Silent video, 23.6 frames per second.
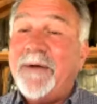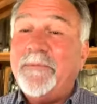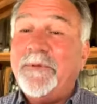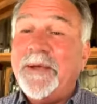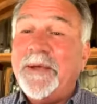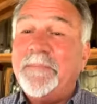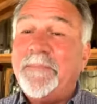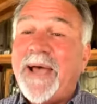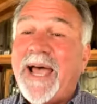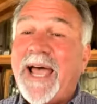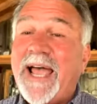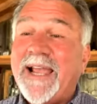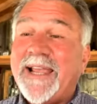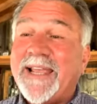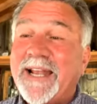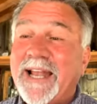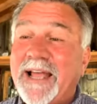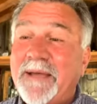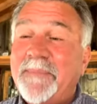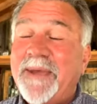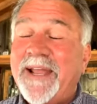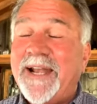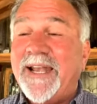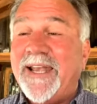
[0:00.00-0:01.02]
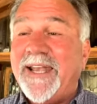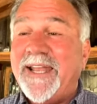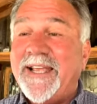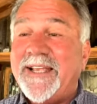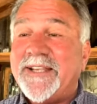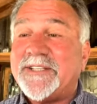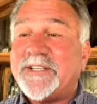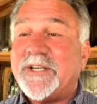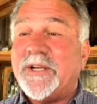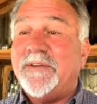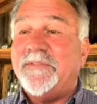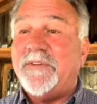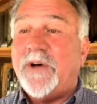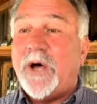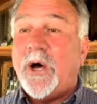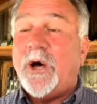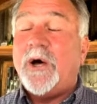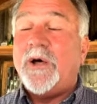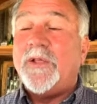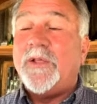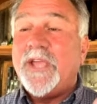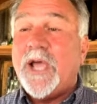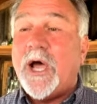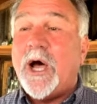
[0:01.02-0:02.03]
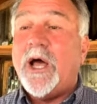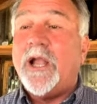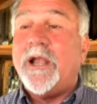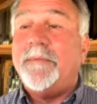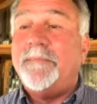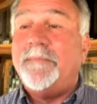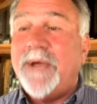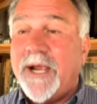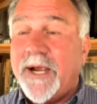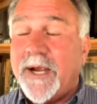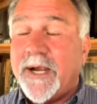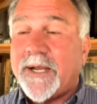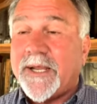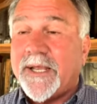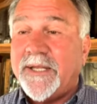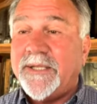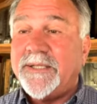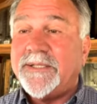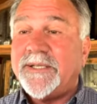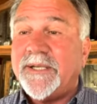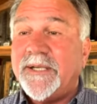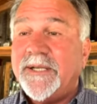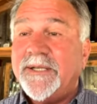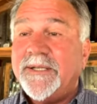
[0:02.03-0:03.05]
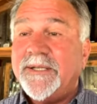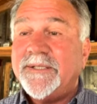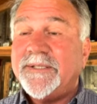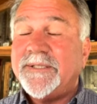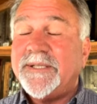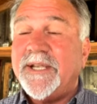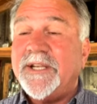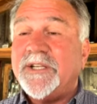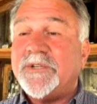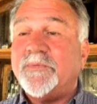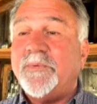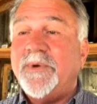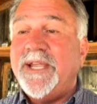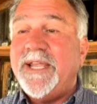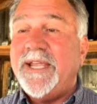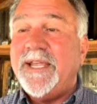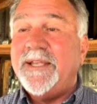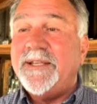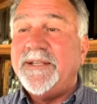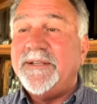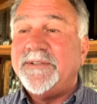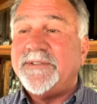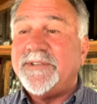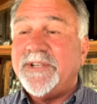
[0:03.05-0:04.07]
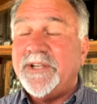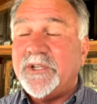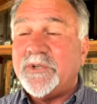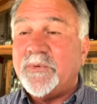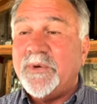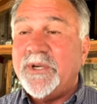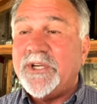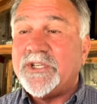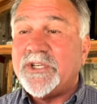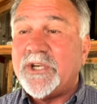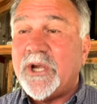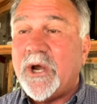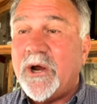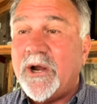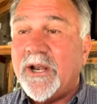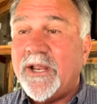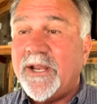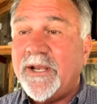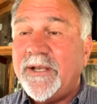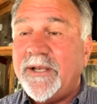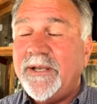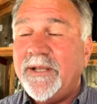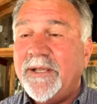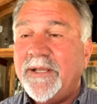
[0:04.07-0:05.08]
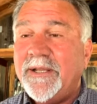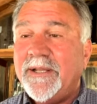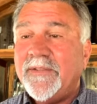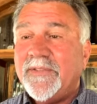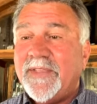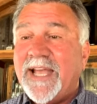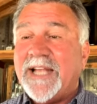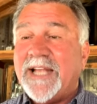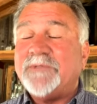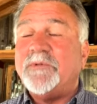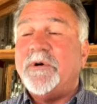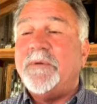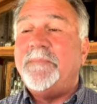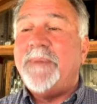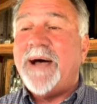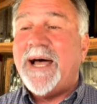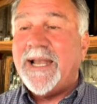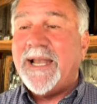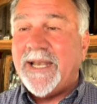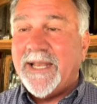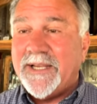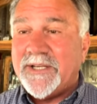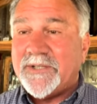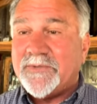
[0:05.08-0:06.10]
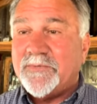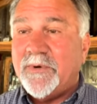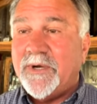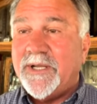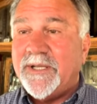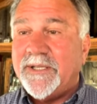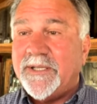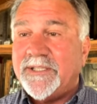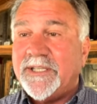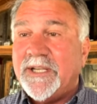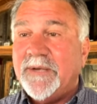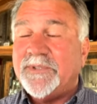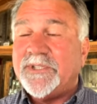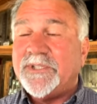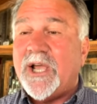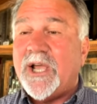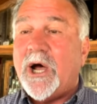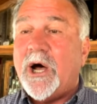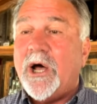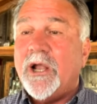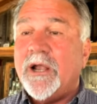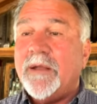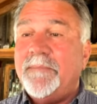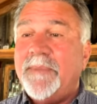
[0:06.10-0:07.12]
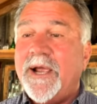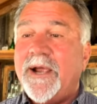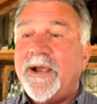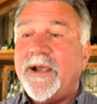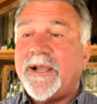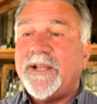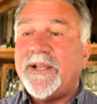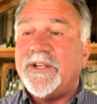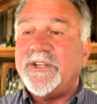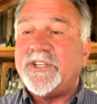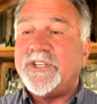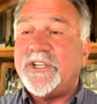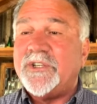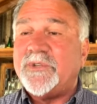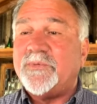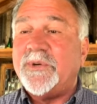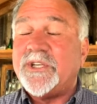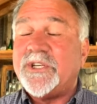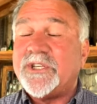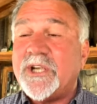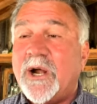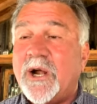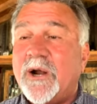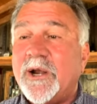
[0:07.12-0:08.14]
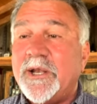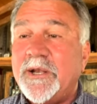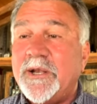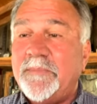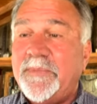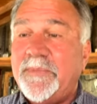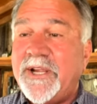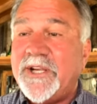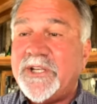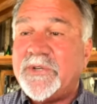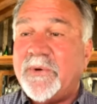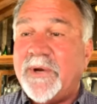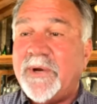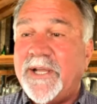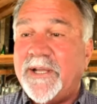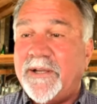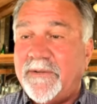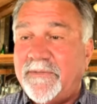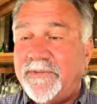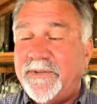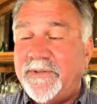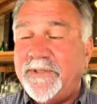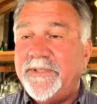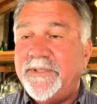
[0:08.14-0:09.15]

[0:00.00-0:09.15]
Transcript: I went back and I made a list of all the All Americans since we since we started. That's what my list was. It was the All Americans. Oh, that's good. Twelve.